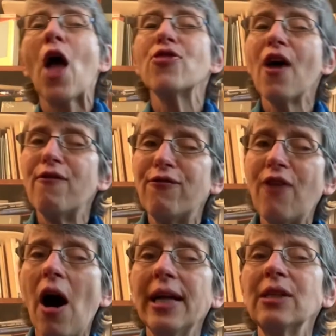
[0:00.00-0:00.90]
The
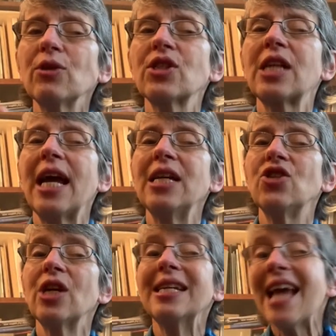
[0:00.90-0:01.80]
final
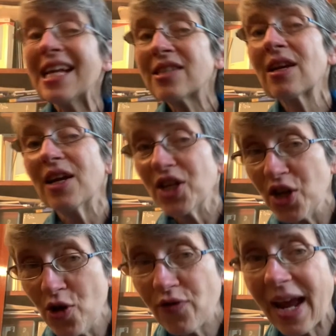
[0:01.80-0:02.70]
stage. Yes,
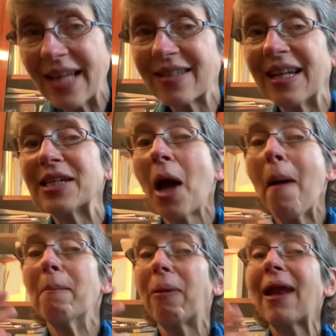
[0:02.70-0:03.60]
you've guessed it,
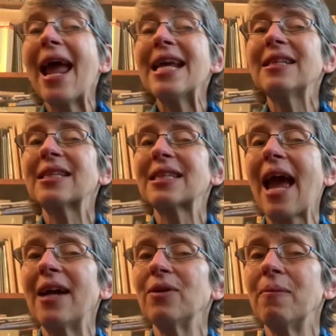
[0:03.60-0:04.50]
playing the
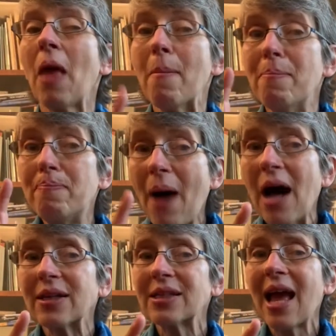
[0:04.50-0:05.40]
scale.
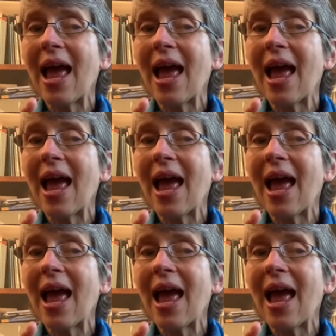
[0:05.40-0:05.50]
But,